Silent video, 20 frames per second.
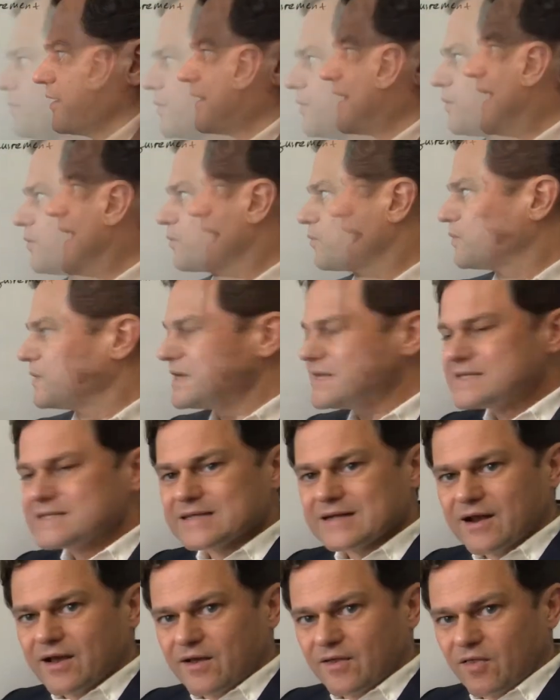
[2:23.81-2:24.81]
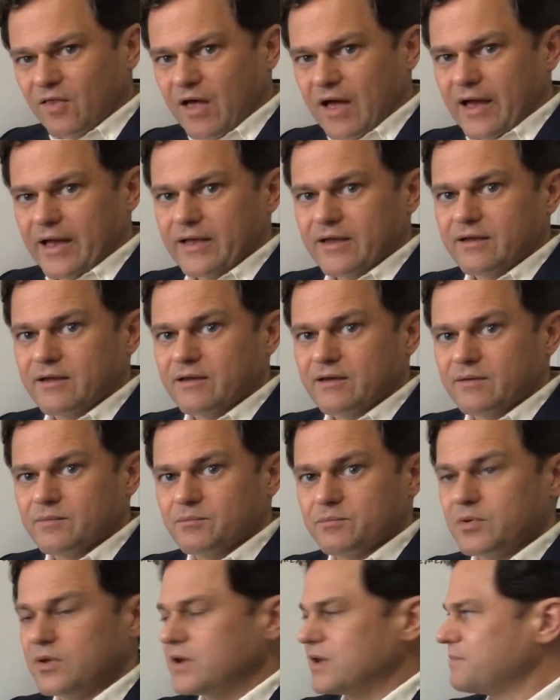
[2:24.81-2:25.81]
But the reason I like
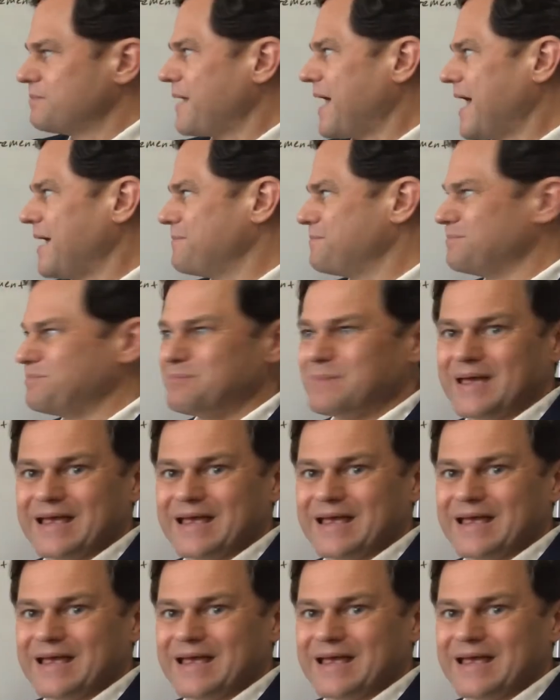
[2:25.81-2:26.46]
putting patent